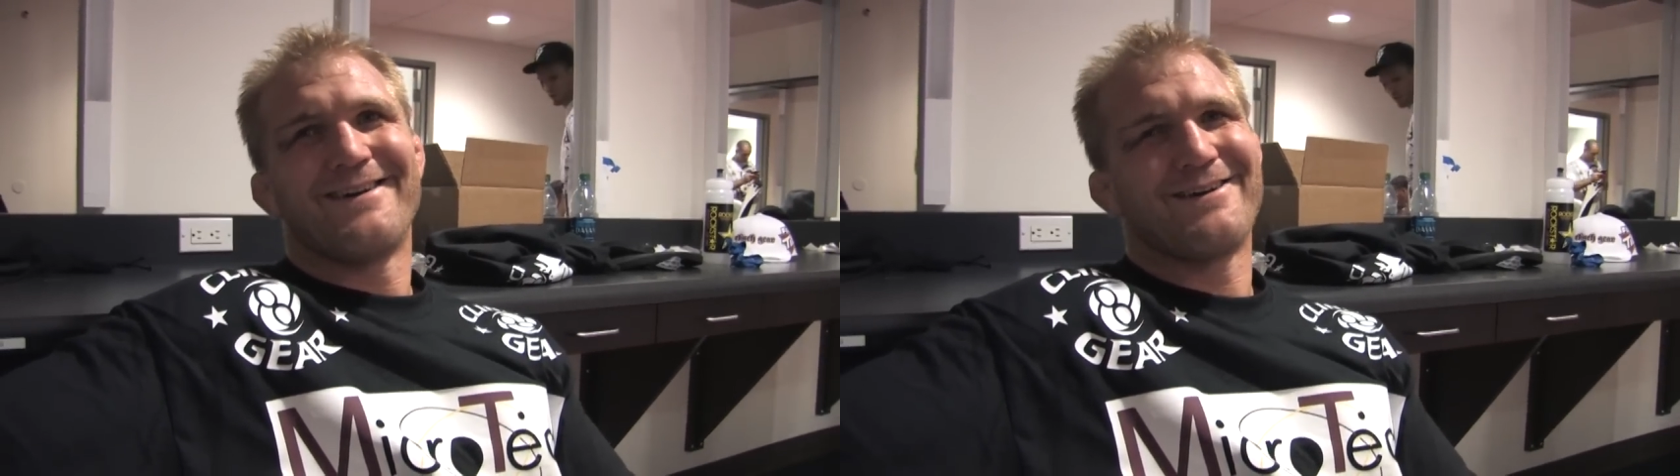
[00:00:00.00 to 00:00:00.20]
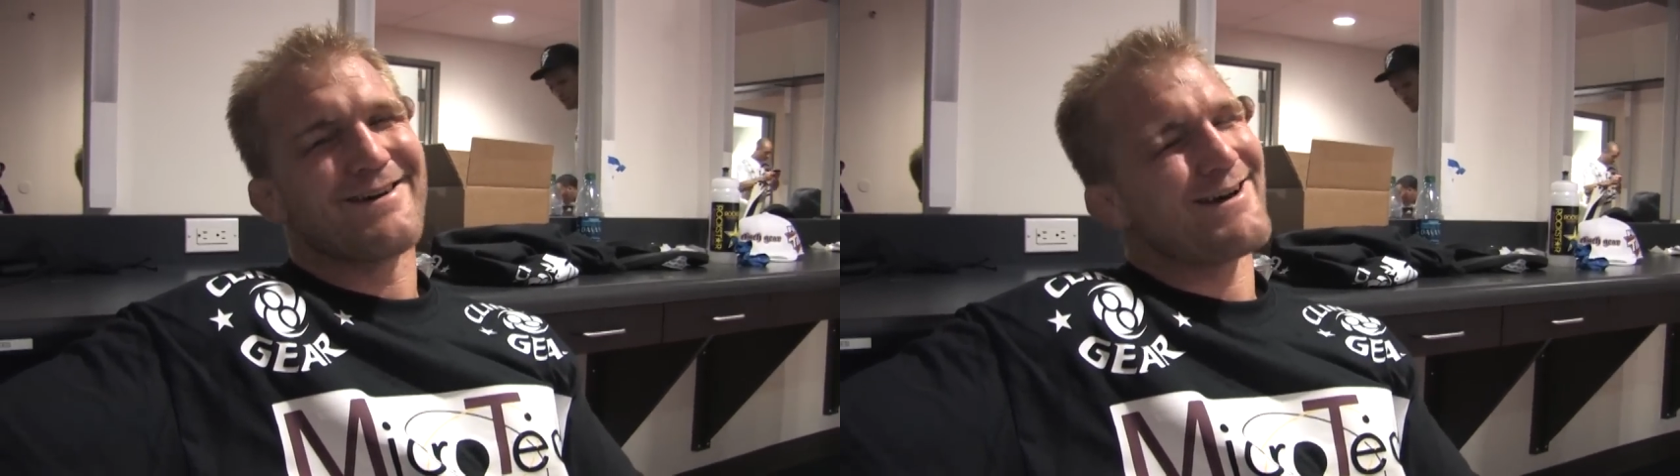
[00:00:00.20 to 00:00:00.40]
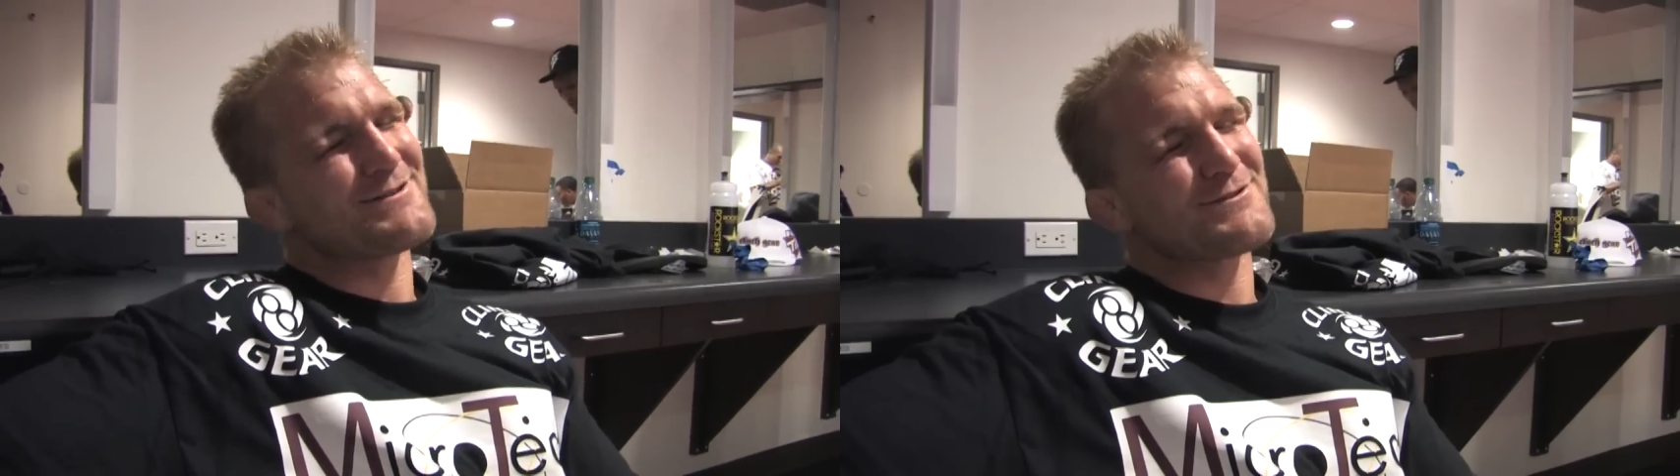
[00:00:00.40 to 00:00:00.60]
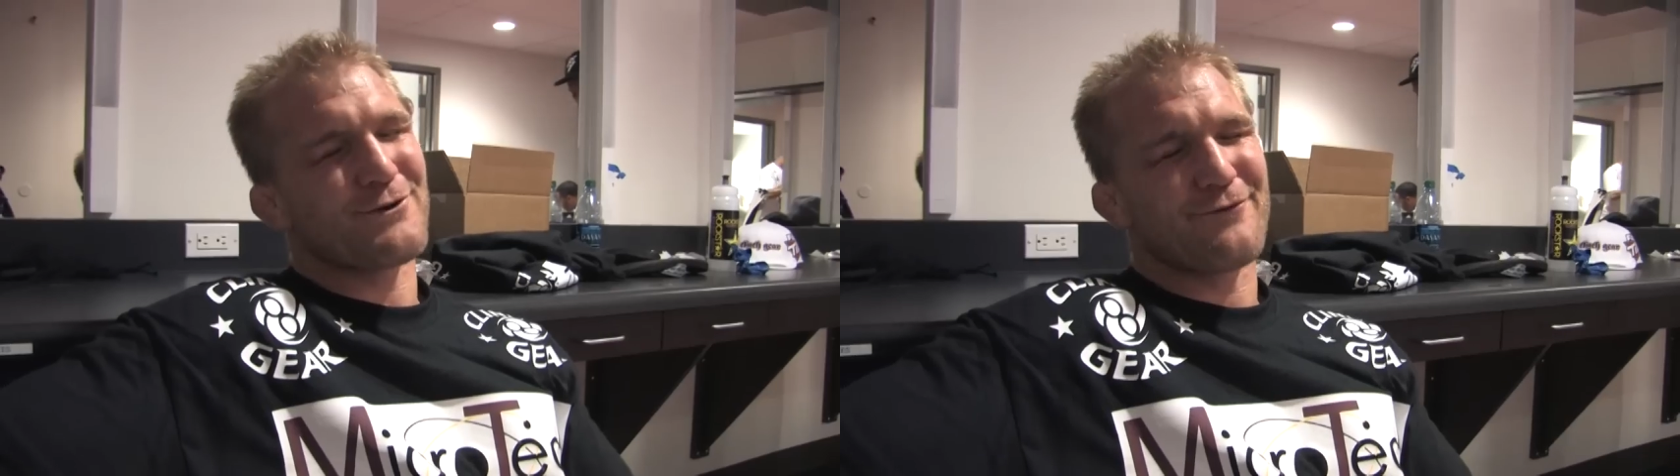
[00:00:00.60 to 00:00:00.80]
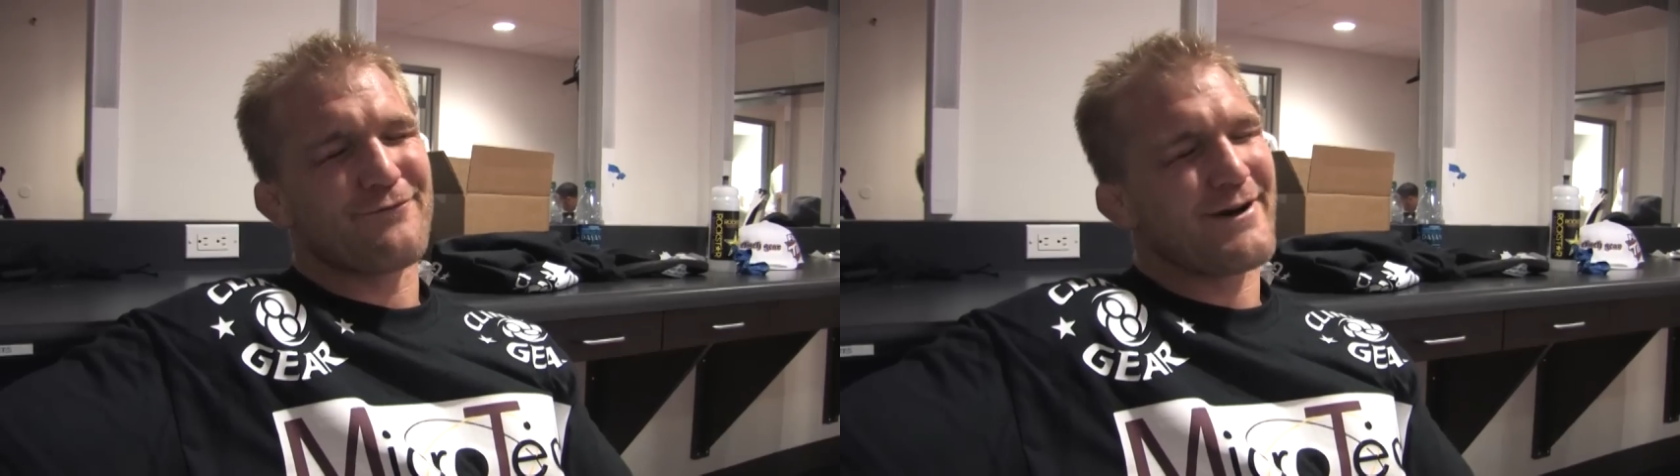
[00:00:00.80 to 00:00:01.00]
You guys saw
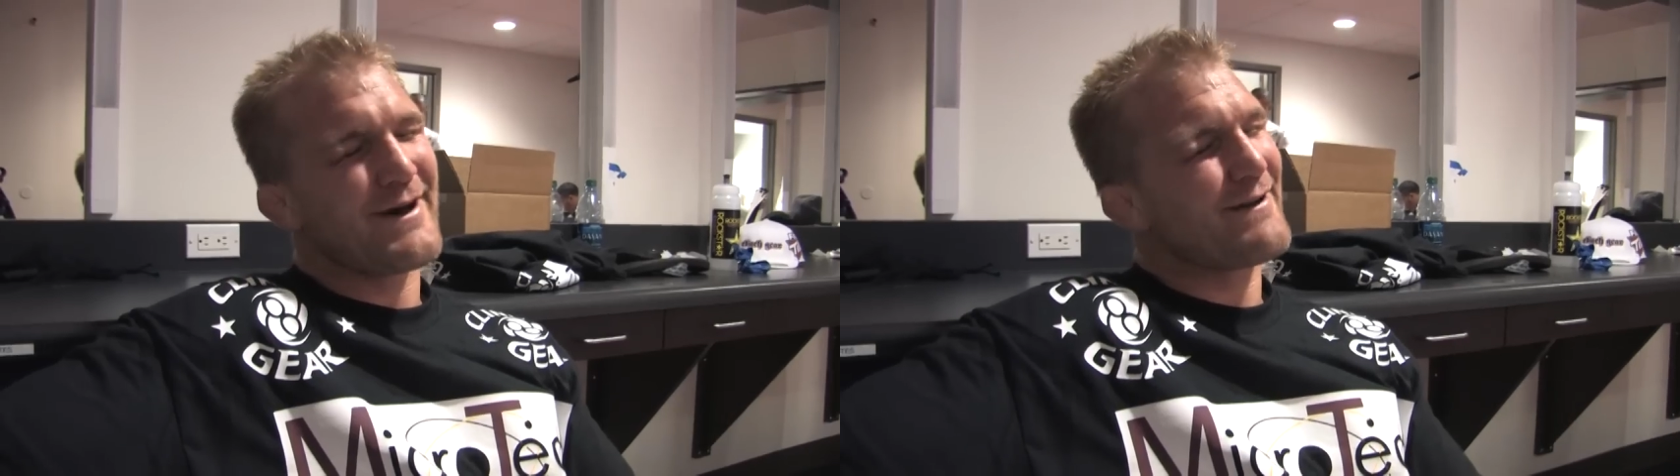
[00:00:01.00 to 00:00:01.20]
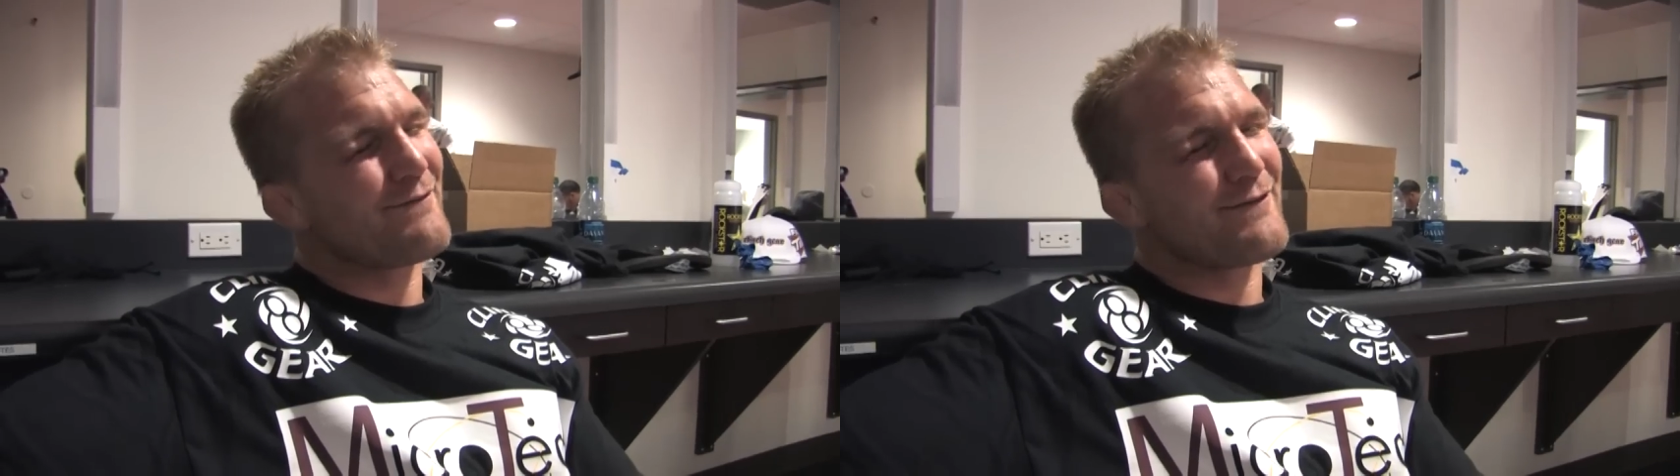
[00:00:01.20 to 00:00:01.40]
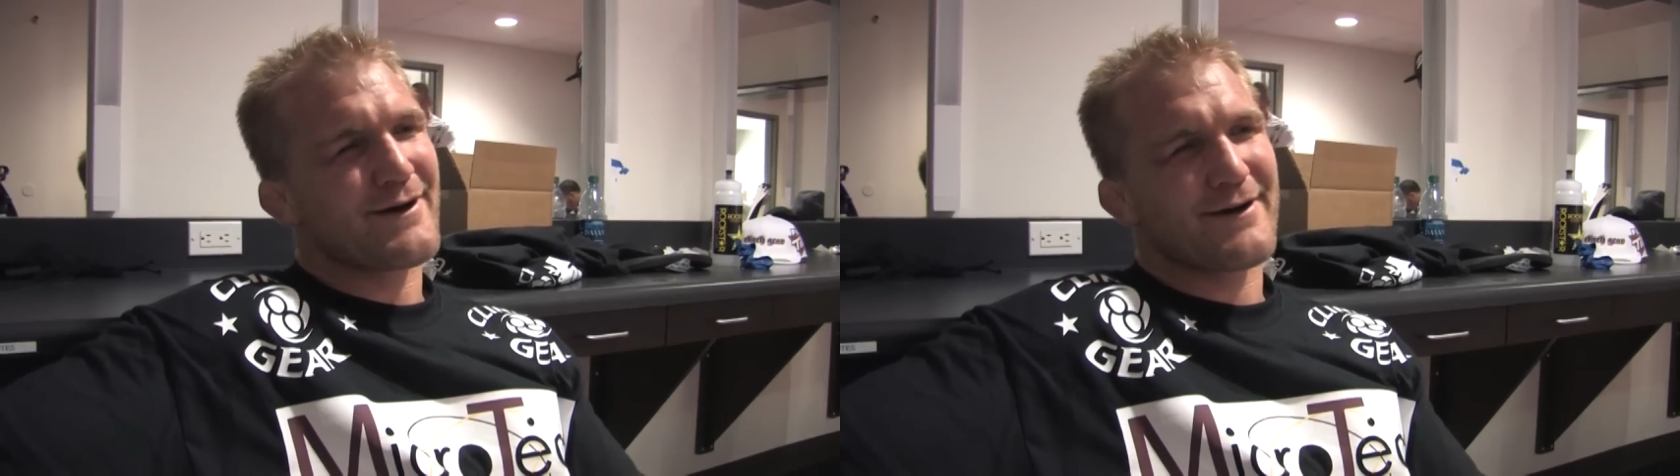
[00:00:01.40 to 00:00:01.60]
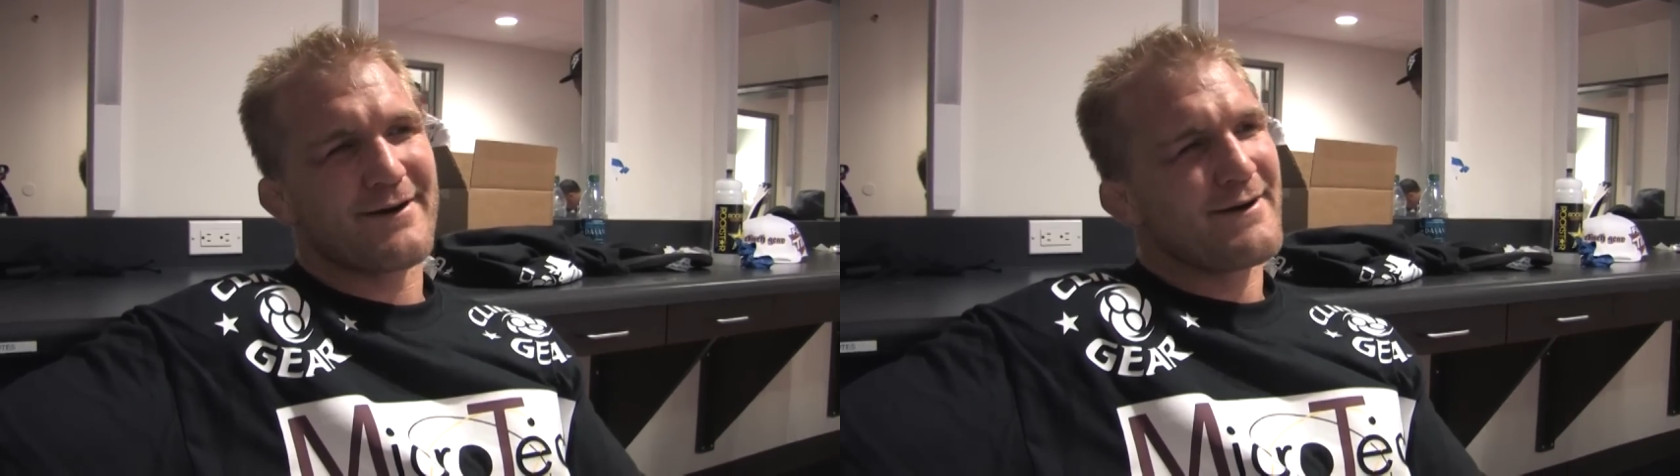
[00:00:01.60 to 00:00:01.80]
the fight, fuck.